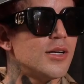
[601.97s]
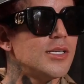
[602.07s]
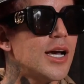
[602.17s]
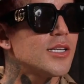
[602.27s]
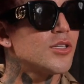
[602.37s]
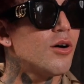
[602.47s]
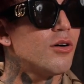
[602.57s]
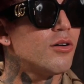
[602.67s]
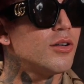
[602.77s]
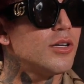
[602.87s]
Yeah,
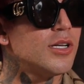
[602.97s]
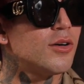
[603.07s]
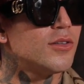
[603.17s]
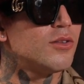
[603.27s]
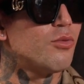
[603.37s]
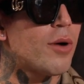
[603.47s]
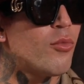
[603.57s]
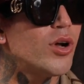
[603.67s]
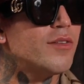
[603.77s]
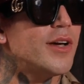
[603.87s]
so what
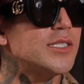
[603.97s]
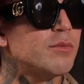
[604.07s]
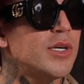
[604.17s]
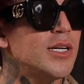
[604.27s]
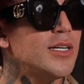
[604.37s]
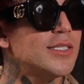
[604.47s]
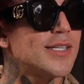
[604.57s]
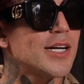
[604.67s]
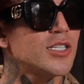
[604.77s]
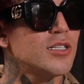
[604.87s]
motivates me
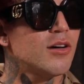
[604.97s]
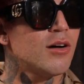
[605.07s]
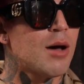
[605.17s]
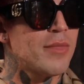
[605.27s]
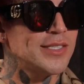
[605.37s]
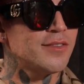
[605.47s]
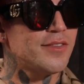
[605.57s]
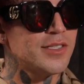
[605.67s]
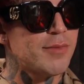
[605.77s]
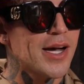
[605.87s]
is actually the amazing
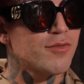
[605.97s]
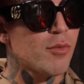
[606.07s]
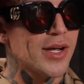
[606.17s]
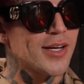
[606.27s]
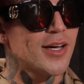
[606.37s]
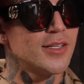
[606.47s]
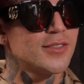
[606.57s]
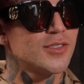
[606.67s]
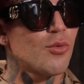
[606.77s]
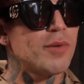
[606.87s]
feedback from my
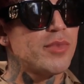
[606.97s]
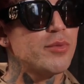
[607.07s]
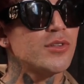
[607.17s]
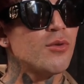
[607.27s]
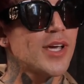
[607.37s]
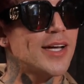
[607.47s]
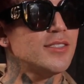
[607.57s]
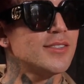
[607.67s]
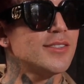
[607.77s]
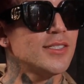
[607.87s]
clients. So what people don't get
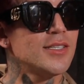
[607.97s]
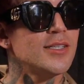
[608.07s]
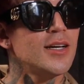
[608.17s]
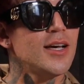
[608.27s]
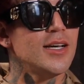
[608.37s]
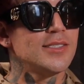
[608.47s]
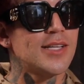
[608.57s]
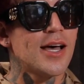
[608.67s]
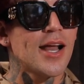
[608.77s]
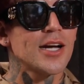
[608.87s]
to see is
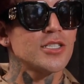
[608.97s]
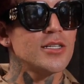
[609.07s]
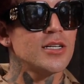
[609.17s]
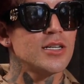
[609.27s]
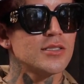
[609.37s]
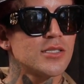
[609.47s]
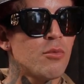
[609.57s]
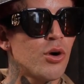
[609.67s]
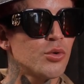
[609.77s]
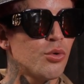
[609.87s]
that actually
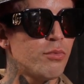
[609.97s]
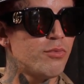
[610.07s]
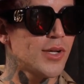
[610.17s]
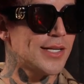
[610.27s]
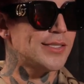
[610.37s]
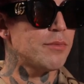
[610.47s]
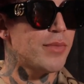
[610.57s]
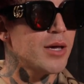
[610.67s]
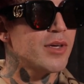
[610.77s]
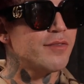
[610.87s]
someone will, let's say,
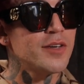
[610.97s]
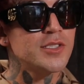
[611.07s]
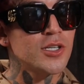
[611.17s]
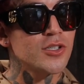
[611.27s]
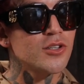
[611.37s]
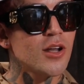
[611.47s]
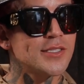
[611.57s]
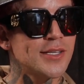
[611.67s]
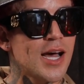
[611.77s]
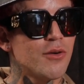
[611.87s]
pay me
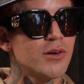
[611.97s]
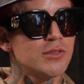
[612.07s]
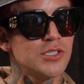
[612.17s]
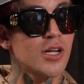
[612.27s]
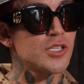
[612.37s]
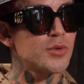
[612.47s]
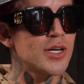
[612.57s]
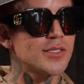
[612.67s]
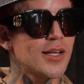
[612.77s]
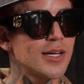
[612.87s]
$1,500 an hour. Just other
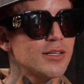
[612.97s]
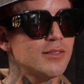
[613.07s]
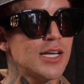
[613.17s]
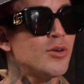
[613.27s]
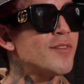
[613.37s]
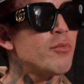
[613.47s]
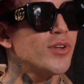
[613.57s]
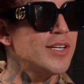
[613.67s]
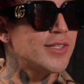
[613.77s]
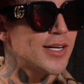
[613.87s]
trainers are like, they don't even
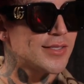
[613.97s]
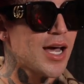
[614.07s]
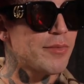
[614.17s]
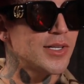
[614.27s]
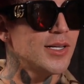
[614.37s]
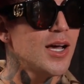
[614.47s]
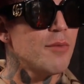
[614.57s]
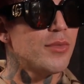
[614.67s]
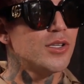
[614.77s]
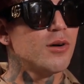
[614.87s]
believe that it's happening.
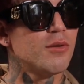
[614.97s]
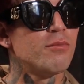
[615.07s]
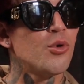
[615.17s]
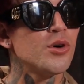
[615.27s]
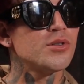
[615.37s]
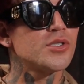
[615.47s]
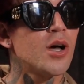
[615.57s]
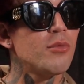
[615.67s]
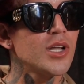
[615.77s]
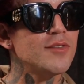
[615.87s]
But the most
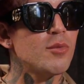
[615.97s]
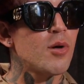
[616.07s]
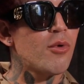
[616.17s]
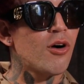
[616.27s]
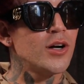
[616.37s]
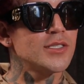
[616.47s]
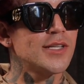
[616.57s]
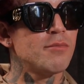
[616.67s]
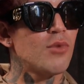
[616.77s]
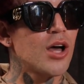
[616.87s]
unbelievable part is
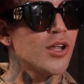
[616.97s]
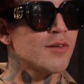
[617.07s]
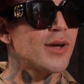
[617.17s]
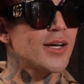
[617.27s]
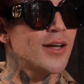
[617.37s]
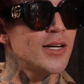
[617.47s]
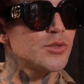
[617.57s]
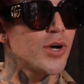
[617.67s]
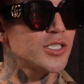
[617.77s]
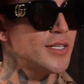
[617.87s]
that a lot of my
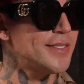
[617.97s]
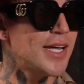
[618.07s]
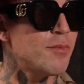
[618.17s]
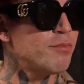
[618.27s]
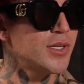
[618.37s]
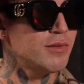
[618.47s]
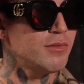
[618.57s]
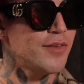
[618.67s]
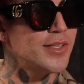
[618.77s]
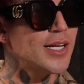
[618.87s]
clients will actually tip me.
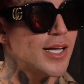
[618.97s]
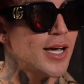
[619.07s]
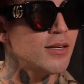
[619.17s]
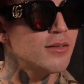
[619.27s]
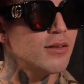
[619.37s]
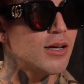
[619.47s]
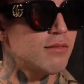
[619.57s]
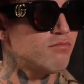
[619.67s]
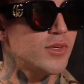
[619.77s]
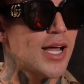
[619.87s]
If they can,
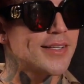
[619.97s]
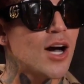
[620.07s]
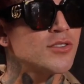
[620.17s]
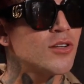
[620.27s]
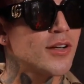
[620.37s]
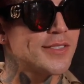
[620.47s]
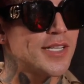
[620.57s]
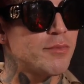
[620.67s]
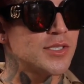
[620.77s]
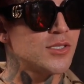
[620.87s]
that $1,000
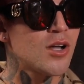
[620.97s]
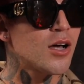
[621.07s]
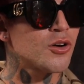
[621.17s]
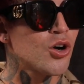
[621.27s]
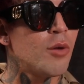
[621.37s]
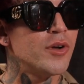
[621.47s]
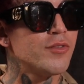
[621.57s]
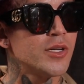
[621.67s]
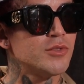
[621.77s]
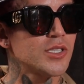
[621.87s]
tip is not uncommon
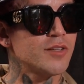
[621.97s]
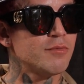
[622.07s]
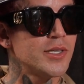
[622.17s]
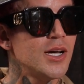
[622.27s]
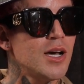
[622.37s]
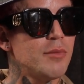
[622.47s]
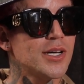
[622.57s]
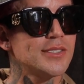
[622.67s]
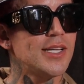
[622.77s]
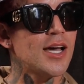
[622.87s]
for them to give me
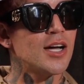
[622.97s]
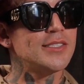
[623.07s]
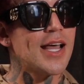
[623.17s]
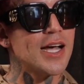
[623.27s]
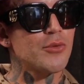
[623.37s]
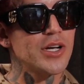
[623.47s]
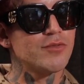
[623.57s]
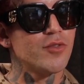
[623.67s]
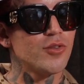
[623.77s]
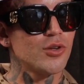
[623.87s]
because they are that
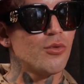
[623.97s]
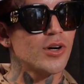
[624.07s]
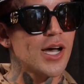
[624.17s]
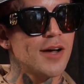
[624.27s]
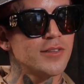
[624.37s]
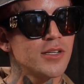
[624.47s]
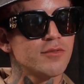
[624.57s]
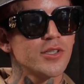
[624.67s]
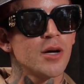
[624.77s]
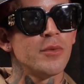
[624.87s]
grateful for the work I have done
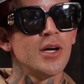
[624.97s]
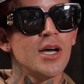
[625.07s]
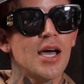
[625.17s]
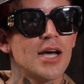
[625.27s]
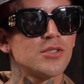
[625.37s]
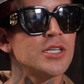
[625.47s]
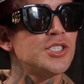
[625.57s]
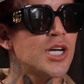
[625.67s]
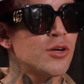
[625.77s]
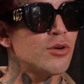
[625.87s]
for them. And so in
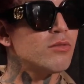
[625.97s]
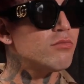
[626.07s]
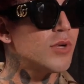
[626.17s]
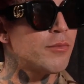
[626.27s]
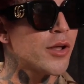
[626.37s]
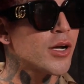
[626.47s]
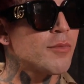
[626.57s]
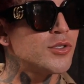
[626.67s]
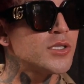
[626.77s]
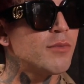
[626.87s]
general, I'm not
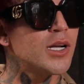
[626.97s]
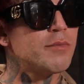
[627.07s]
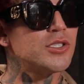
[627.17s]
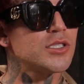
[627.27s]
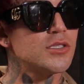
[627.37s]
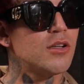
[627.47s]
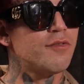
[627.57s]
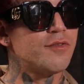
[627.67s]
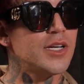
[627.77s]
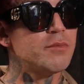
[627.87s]
talking about just money, but just the
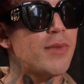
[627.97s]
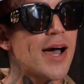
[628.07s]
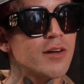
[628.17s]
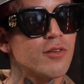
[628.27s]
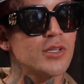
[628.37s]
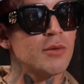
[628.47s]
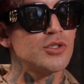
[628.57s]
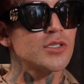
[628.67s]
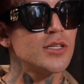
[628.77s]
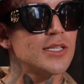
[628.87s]
feedback from them,
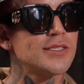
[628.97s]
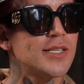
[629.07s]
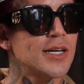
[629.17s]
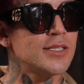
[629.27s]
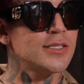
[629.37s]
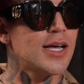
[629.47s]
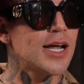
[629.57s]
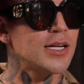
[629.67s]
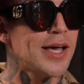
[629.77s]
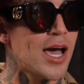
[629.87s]
just understanding that
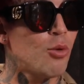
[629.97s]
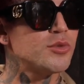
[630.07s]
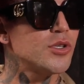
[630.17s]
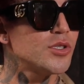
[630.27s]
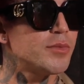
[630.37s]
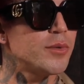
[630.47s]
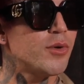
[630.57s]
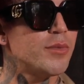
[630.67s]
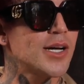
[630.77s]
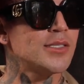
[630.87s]
I helped those
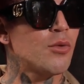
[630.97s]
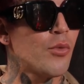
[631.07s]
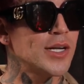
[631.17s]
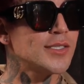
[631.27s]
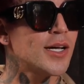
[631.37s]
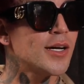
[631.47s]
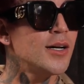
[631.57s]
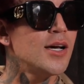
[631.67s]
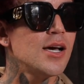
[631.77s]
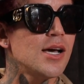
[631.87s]
people because I went there.
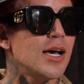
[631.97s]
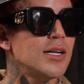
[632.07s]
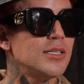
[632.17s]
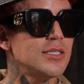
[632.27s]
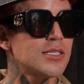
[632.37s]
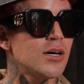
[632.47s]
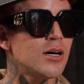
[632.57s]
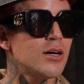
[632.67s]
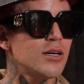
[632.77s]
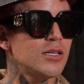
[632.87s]
These
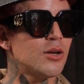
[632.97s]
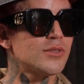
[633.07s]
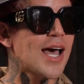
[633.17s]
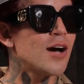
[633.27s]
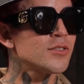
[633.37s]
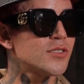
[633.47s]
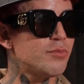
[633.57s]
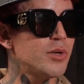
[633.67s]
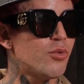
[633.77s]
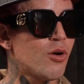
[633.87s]
are, thousands
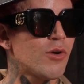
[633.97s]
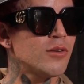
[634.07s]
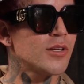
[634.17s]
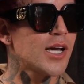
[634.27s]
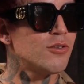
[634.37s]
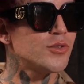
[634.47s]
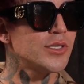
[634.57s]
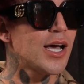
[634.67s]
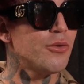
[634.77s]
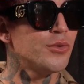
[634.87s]
of people around the country
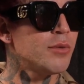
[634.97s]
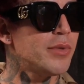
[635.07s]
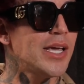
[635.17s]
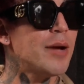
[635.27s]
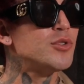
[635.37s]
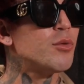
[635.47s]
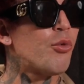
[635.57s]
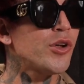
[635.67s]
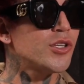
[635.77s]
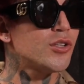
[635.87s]
that wouldn't be able to
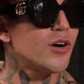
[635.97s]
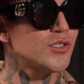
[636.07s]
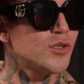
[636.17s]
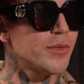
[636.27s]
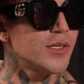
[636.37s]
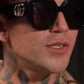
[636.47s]
bring the dogs to me.